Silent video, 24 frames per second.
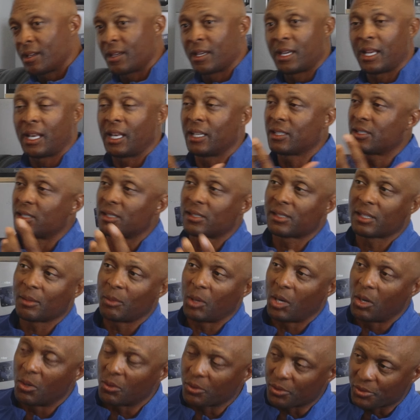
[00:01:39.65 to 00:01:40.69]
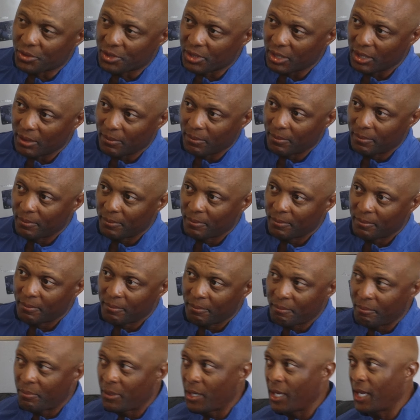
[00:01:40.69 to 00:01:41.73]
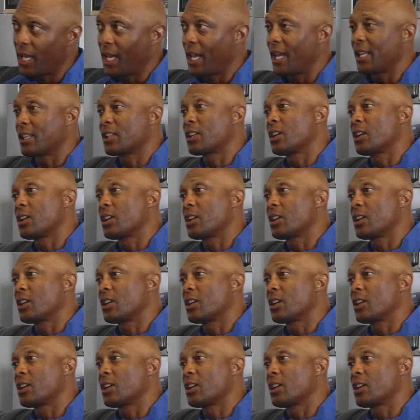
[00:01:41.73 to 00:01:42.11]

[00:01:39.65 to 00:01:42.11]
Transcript: get into some ownership, be a head